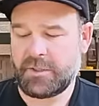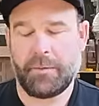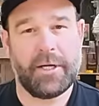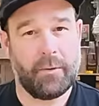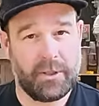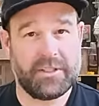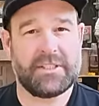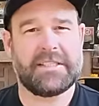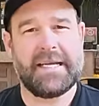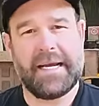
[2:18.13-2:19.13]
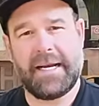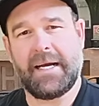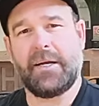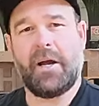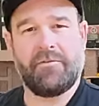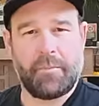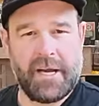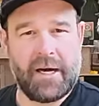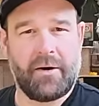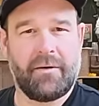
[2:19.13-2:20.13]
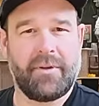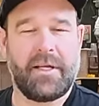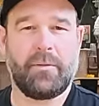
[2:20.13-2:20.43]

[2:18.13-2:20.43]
so we don't want it to stand out and overpower everything.